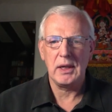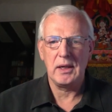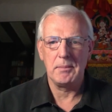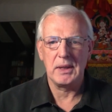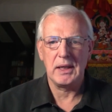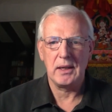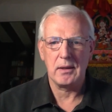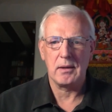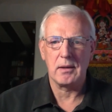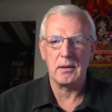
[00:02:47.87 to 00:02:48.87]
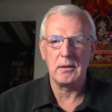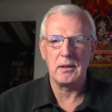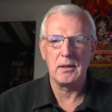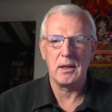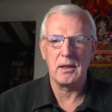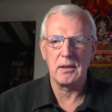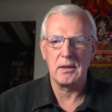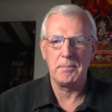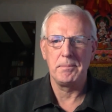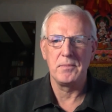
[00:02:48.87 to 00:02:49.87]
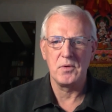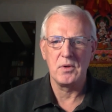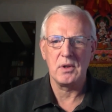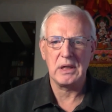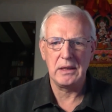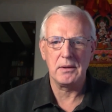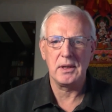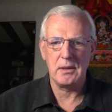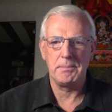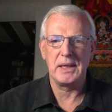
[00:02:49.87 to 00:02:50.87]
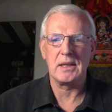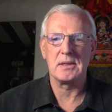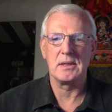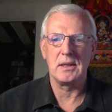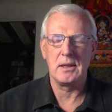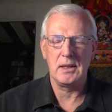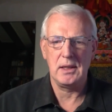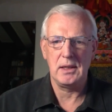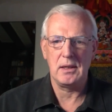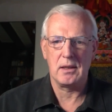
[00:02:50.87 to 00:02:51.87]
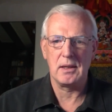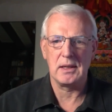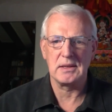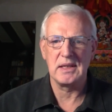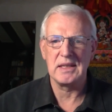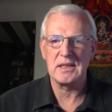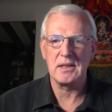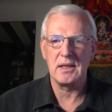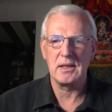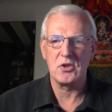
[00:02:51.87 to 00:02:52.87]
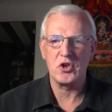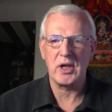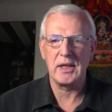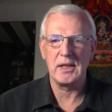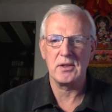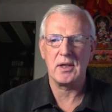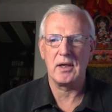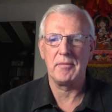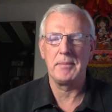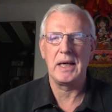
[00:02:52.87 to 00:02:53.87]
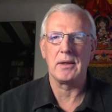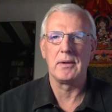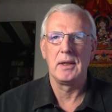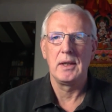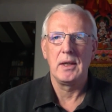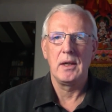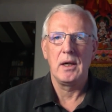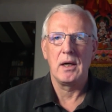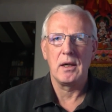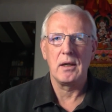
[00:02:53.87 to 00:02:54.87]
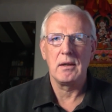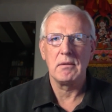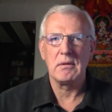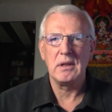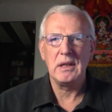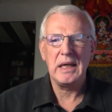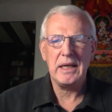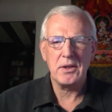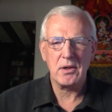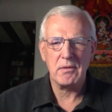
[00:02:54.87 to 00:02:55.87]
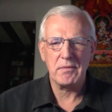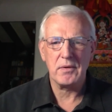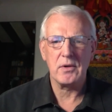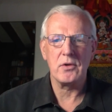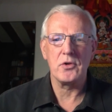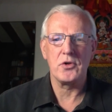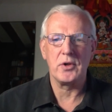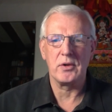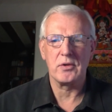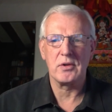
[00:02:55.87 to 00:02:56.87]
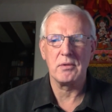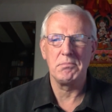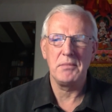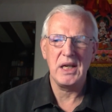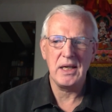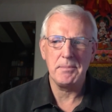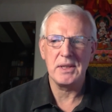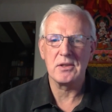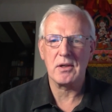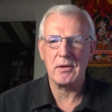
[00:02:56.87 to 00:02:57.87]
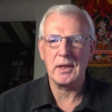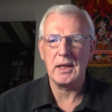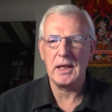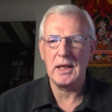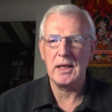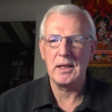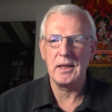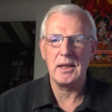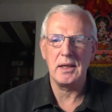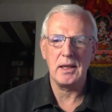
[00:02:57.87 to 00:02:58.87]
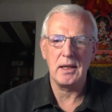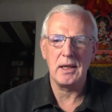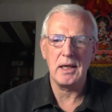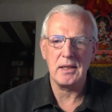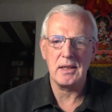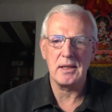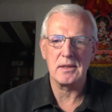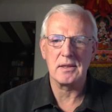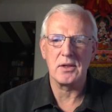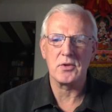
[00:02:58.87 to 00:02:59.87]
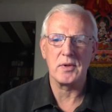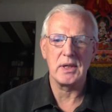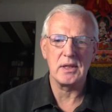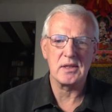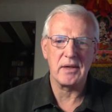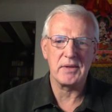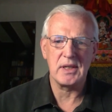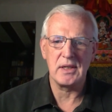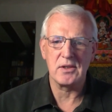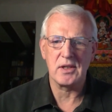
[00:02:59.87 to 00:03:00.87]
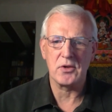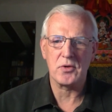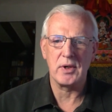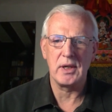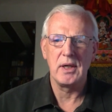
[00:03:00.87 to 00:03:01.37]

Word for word: Himalayan art uh, clearly depicts the, the Arhats in this, in this Chinese kind of manner. Uh, later versions, maybe starting in the eighteenth century, seventeenth century,